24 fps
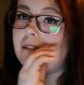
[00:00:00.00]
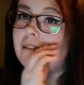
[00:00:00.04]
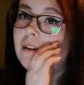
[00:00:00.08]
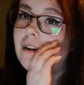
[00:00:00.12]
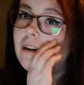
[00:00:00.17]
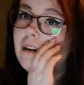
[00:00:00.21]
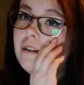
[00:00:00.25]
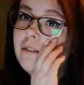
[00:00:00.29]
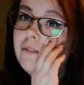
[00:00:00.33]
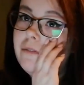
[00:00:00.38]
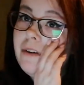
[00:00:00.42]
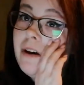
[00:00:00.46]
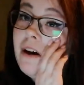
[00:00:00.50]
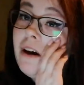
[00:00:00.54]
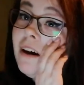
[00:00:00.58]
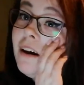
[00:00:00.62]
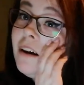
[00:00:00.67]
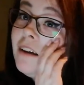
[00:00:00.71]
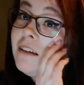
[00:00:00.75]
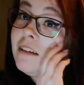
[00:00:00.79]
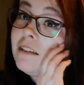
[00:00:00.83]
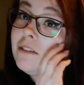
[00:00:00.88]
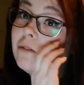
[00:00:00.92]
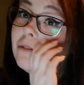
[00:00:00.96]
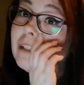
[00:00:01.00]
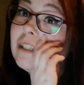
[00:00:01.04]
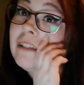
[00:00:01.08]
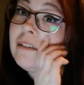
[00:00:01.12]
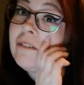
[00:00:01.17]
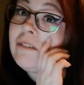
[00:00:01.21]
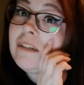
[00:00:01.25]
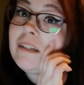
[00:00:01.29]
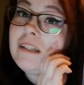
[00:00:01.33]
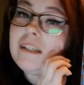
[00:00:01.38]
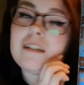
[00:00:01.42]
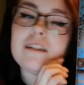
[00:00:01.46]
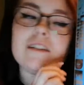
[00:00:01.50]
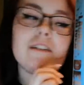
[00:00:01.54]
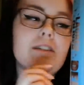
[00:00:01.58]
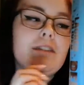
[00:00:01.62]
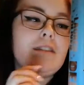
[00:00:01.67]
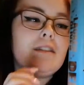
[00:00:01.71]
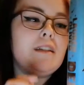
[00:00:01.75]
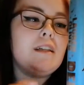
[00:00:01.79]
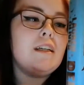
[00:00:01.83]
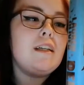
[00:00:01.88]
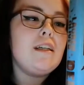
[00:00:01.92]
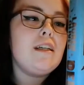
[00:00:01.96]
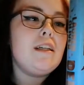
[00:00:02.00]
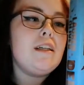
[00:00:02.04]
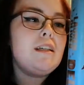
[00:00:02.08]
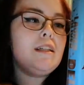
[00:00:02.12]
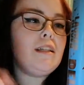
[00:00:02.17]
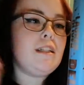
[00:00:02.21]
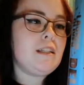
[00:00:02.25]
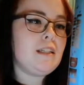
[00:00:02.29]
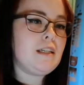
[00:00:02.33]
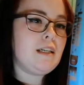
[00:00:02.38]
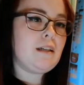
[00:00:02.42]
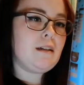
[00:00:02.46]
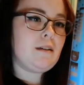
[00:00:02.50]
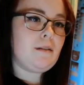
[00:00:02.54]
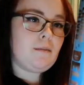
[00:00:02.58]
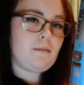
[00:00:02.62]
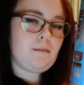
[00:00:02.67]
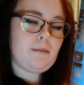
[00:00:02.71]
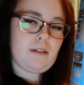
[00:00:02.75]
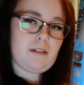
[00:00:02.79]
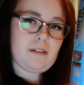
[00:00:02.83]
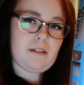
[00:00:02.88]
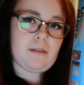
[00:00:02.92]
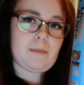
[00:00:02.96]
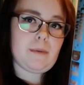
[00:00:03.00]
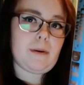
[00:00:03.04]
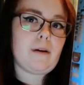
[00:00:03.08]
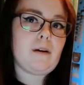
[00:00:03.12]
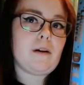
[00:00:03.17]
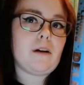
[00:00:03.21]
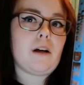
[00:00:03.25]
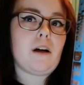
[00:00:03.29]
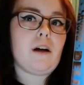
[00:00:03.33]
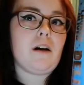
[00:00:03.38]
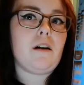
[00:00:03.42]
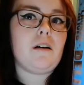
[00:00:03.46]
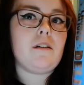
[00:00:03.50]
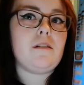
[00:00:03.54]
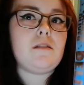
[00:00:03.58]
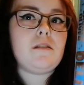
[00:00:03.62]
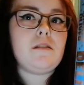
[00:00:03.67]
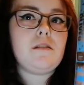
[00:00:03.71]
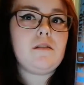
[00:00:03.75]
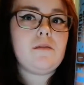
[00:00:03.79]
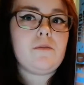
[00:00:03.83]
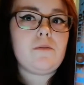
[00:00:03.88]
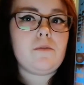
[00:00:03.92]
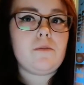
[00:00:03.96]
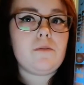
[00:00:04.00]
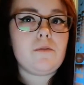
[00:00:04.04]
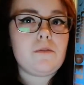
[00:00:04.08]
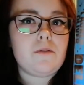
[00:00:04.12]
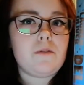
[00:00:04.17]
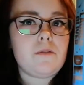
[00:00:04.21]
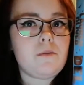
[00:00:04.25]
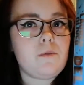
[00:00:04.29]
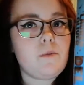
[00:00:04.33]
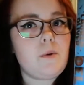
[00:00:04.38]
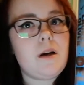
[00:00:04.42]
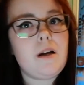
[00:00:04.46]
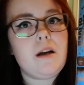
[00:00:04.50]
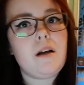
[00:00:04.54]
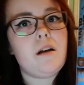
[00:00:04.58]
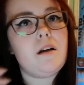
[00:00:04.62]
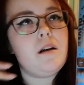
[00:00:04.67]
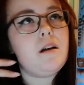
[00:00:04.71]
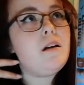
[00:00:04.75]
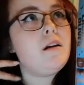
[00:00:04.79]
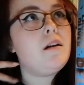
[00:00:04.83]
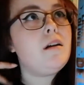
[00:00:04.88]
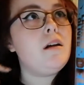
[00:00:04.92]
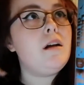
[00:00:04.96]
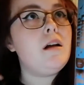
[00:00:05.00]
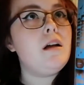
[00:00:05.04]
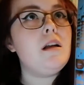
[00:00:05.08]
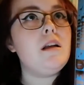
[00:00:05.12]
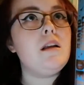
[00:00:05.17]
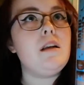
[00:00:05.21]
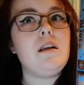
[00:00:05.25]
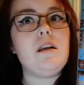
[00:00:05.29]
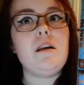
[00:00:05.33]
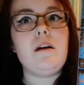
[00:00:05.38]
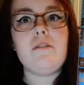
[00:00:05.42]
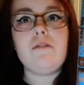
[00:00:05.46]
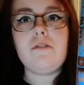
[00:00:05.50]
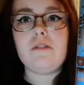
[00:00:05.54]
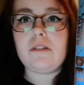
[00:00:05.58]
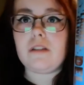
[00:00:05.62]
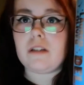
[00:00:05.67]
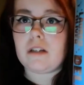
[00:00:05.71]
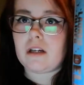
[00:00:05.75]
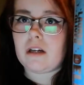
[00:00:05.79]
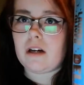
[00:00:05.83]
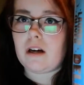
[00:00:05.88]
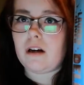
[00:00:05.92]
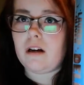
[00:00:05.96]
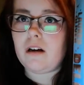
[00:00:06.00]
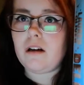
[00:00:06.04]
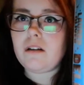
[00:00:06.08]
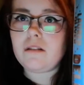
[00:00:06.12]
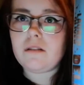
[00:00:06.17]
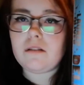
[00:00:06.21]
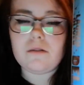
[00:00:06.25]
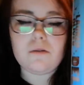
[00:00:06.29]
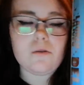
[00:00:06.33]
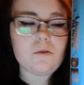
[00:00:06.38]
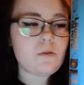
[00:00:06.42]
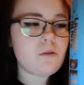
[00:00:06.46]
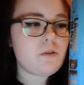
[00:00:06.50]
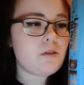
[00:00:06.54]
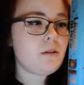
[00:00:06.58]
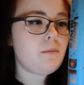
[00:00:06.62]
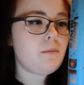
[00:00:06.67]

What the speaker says: I've heard it's really, really good. It's about a curse where love is a curse or